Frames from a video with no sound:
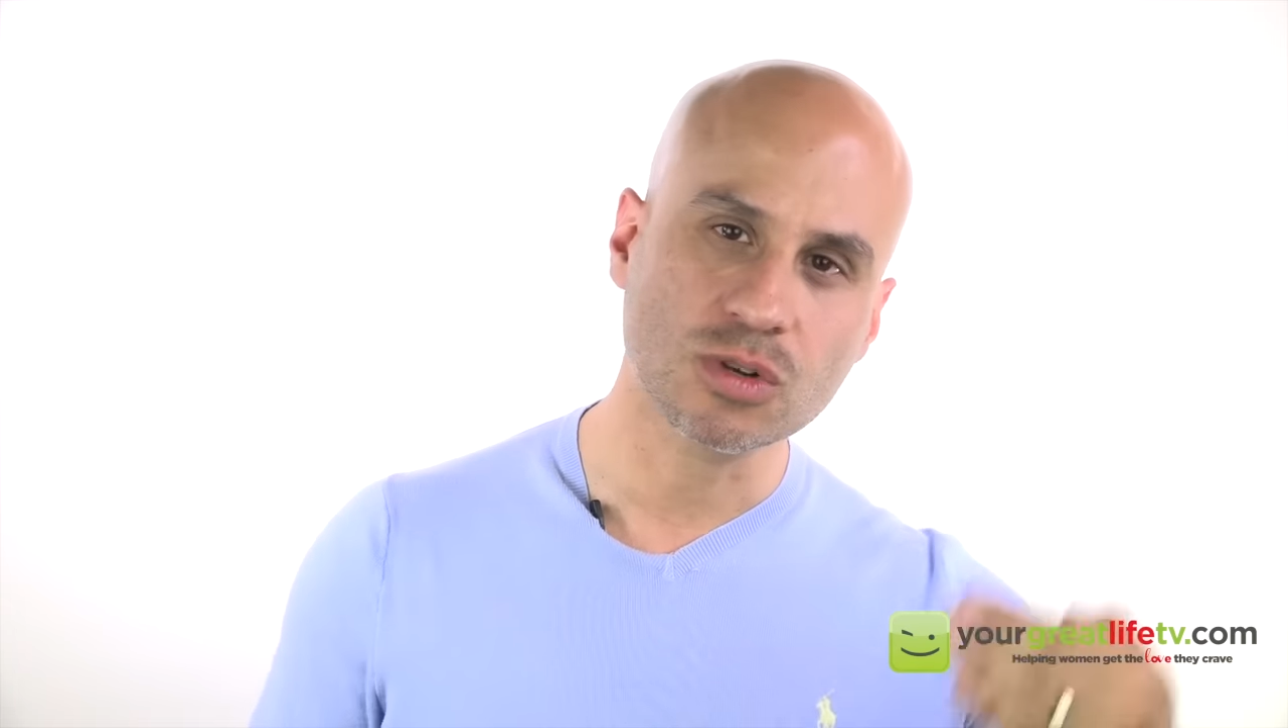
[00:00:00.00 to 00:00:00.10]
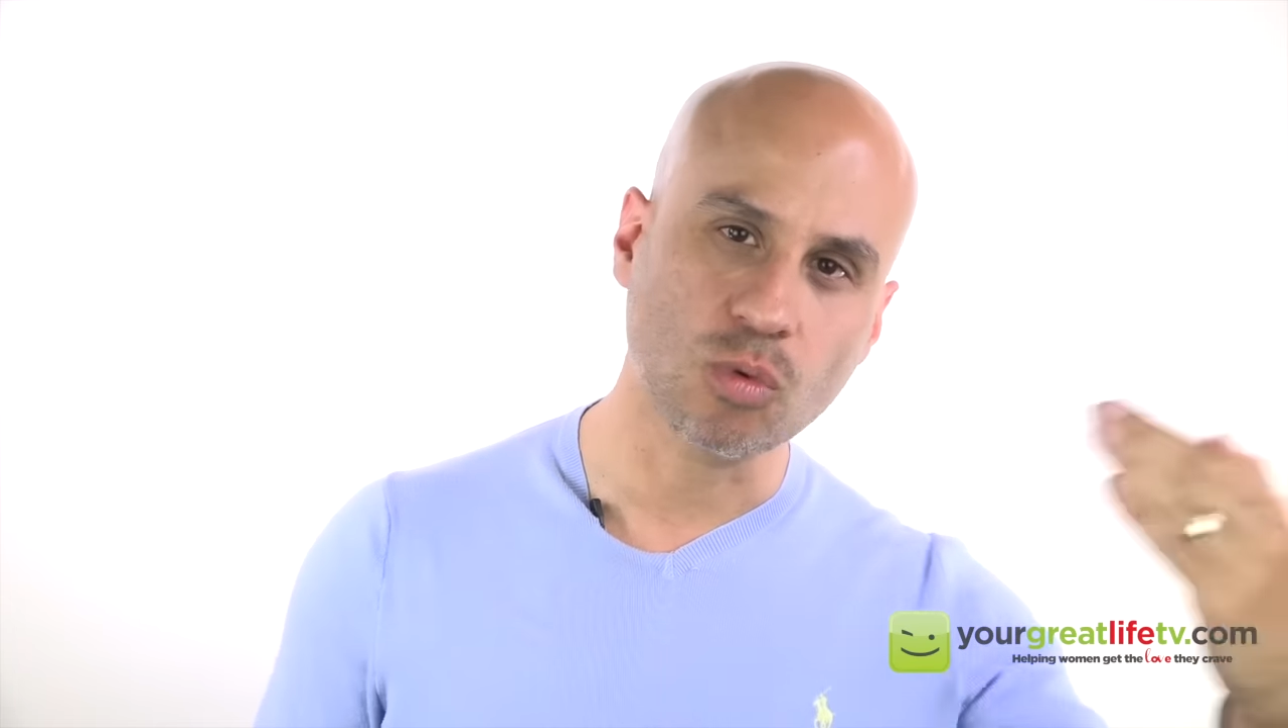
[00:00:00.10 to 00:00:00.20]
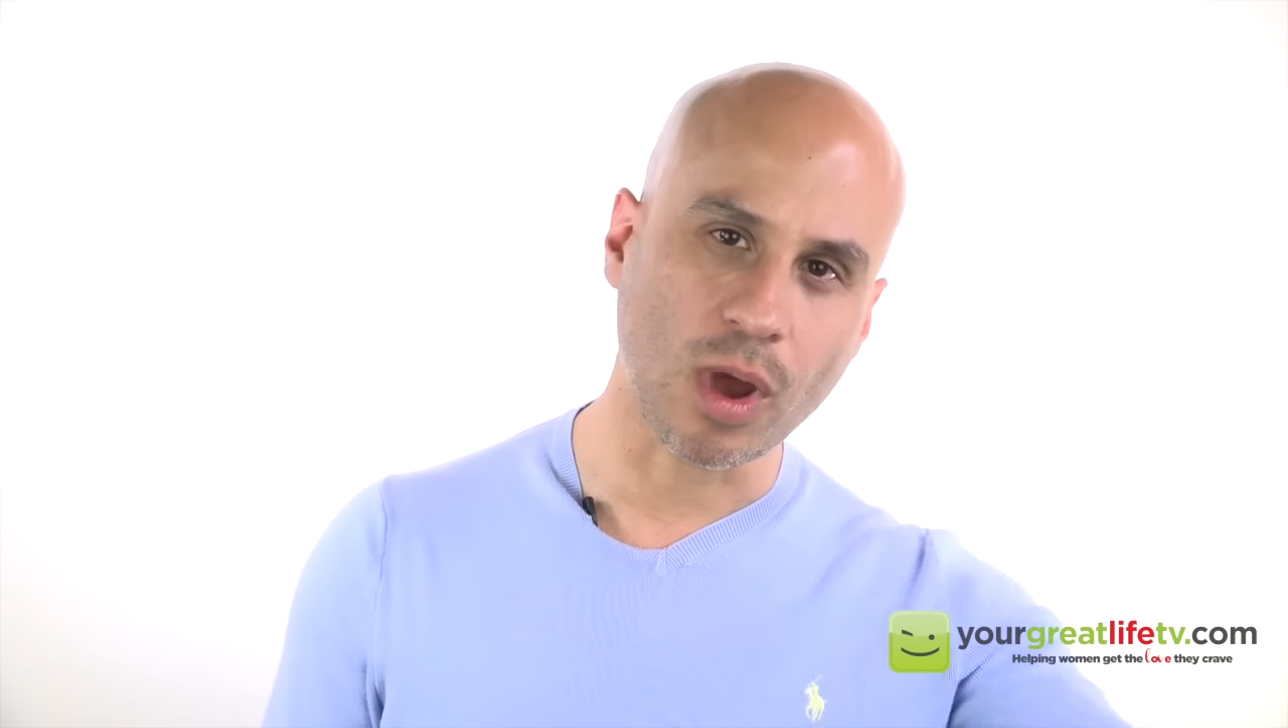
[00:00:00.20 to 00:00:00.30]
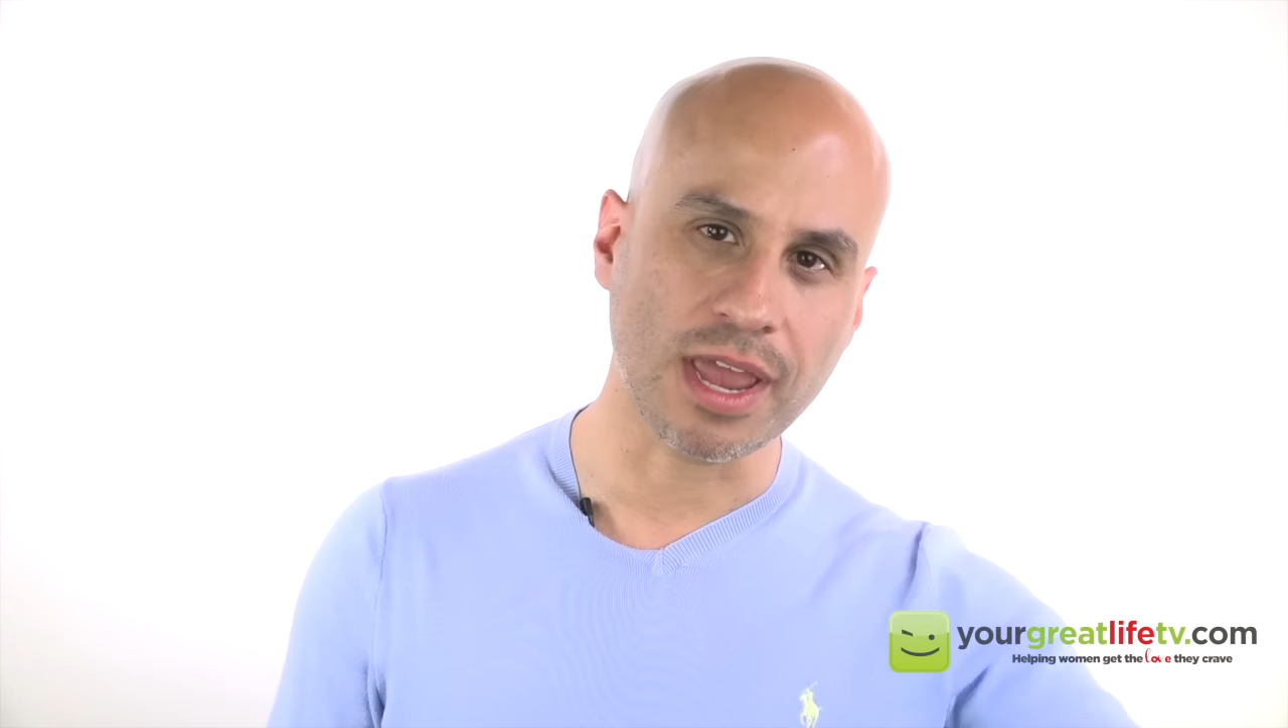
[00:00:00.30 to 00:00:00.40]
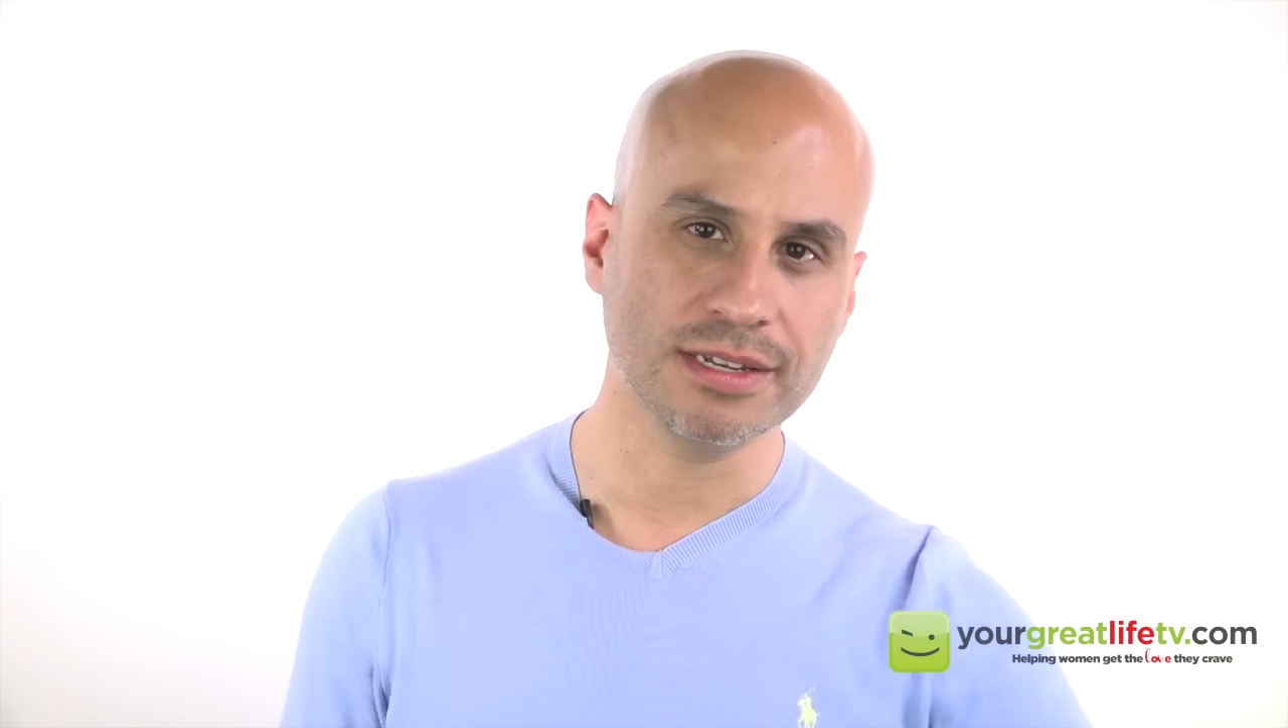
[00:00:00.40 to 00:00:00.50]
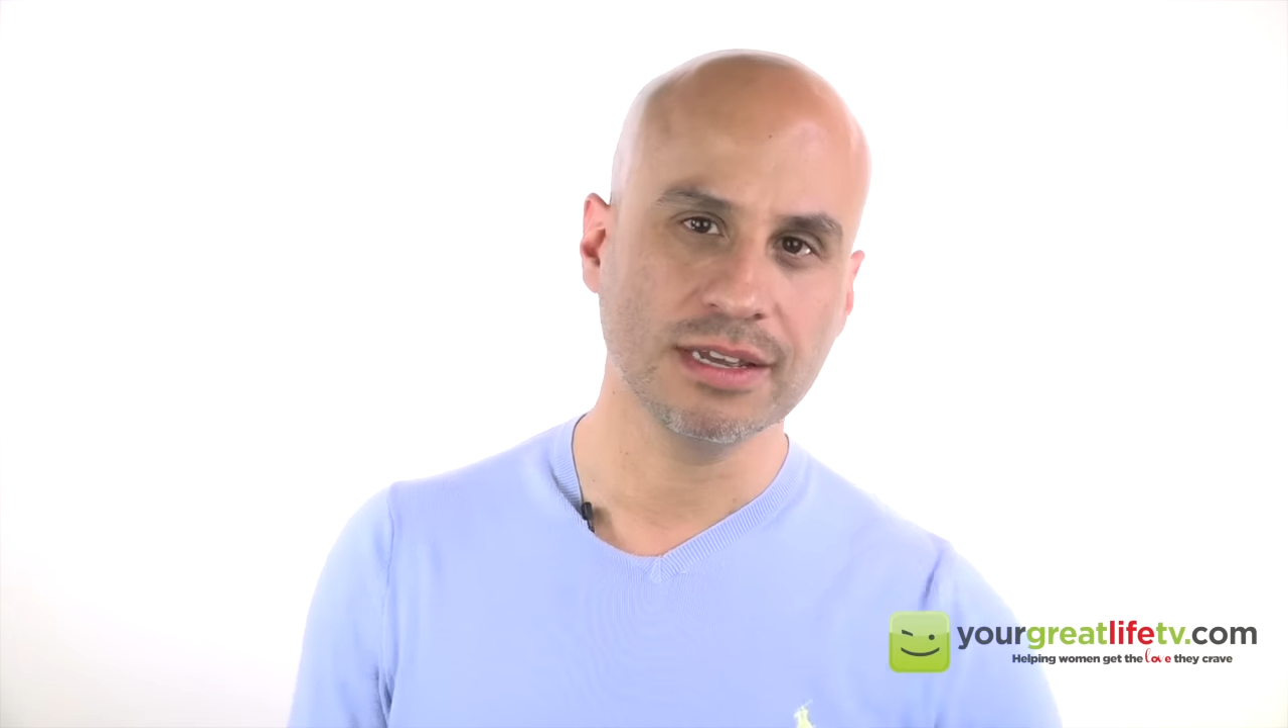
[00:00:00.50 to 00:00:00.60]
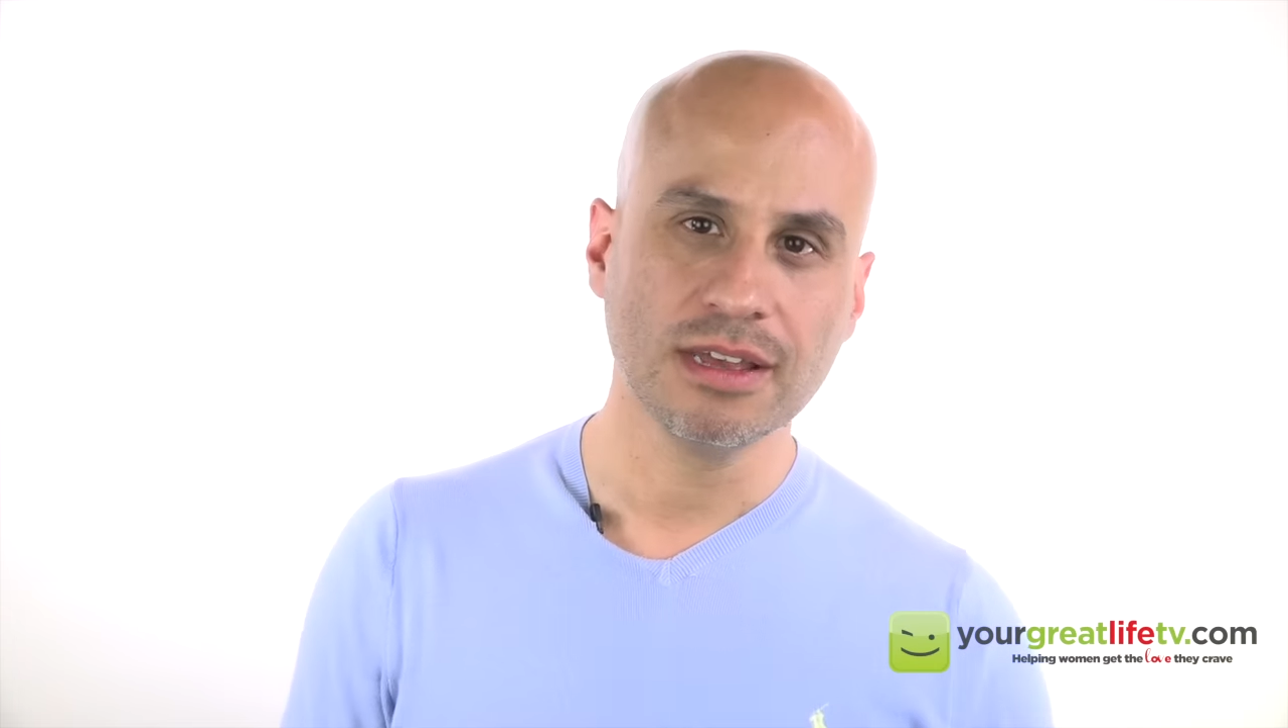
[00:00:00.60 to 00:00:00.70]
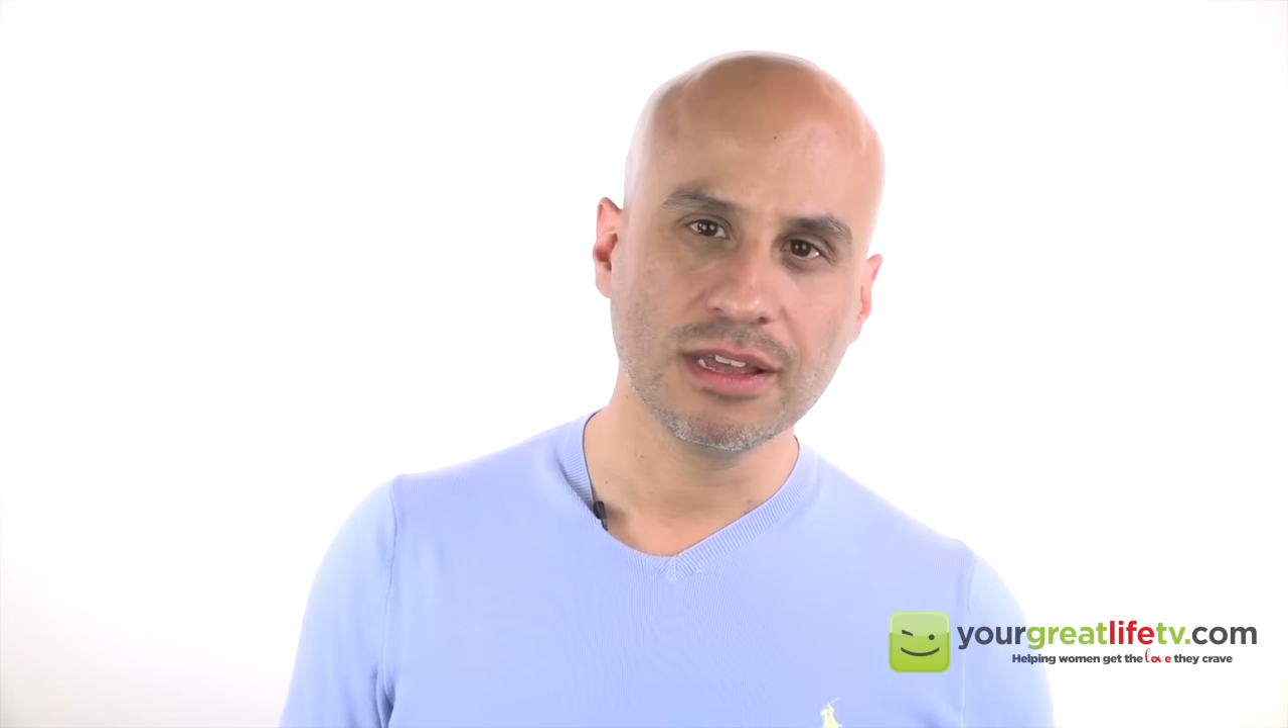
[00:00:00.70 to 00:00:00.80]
to wait